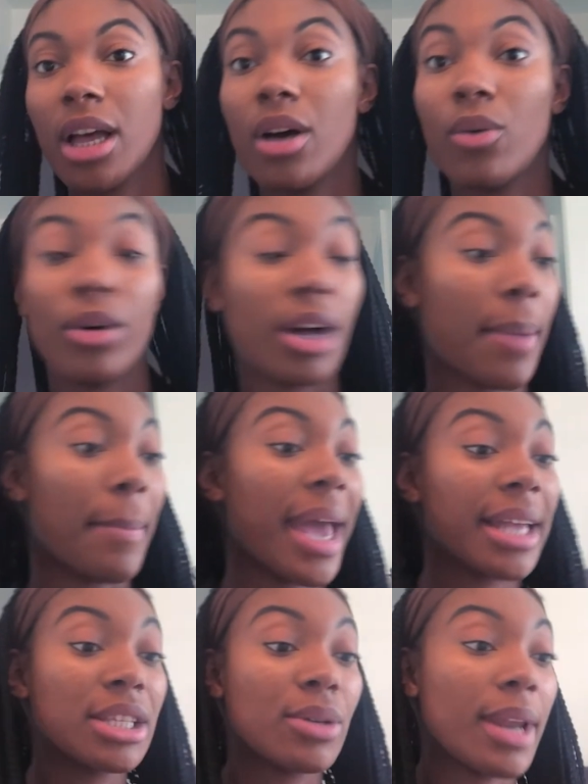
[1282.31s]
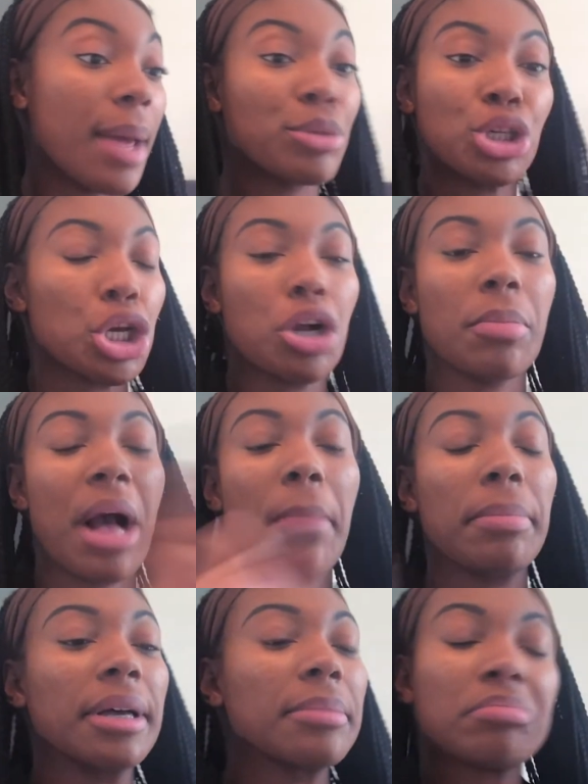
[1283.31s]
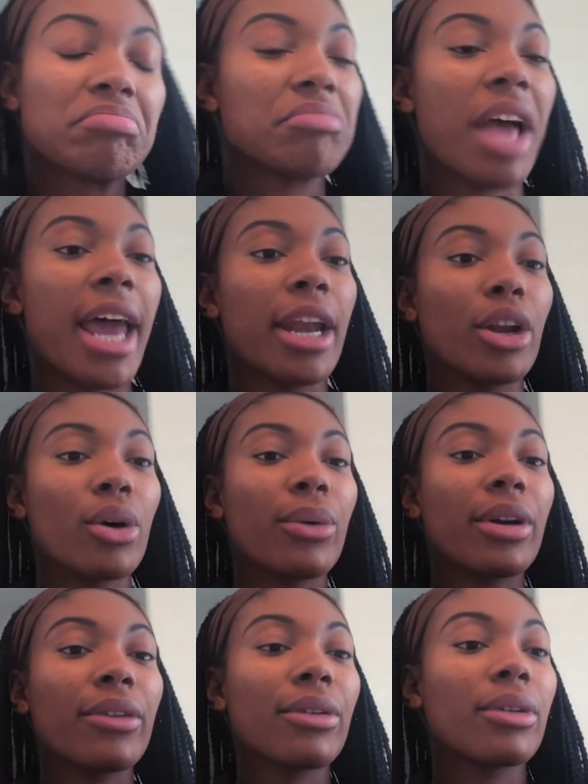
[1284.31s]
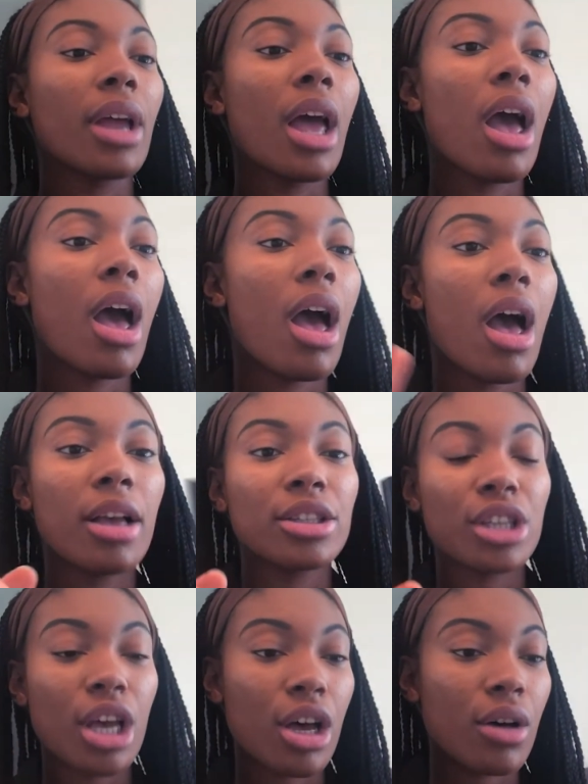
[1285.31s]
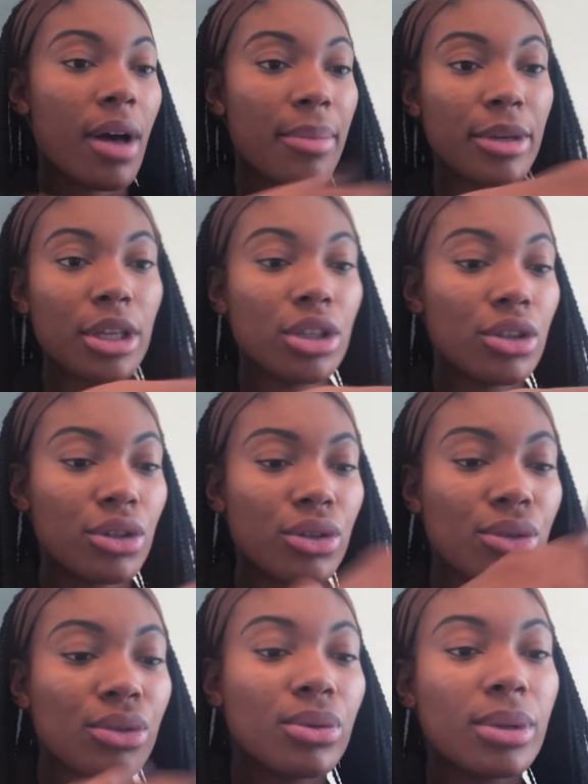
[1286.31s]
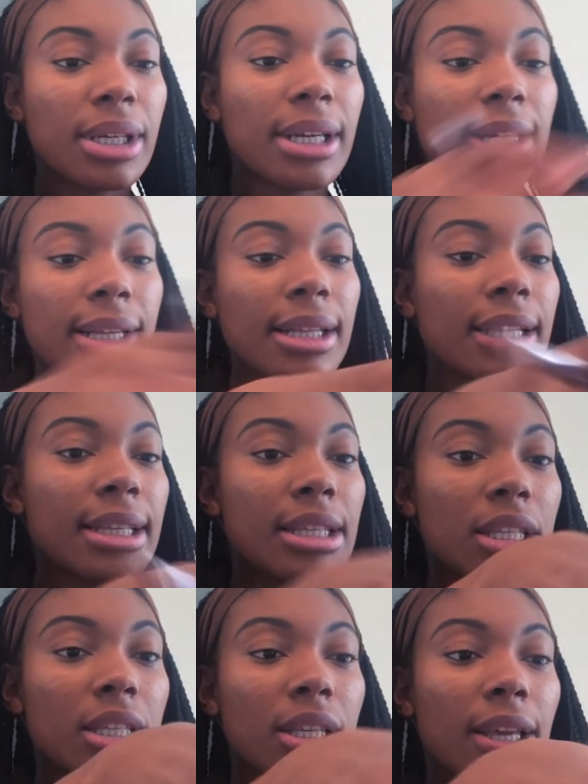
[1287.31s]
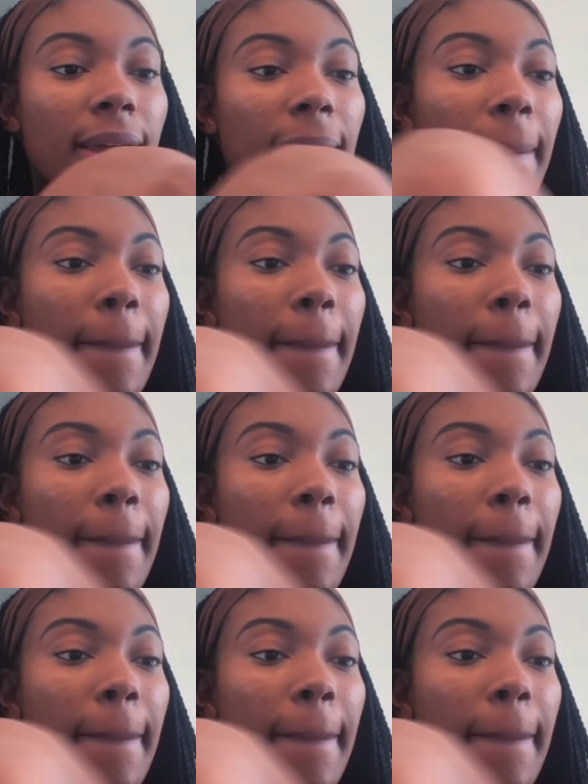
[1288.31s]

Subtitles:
We'll come back to it. I'm sure it'll pop up out of nowhere. So I'm gonna do, let's see.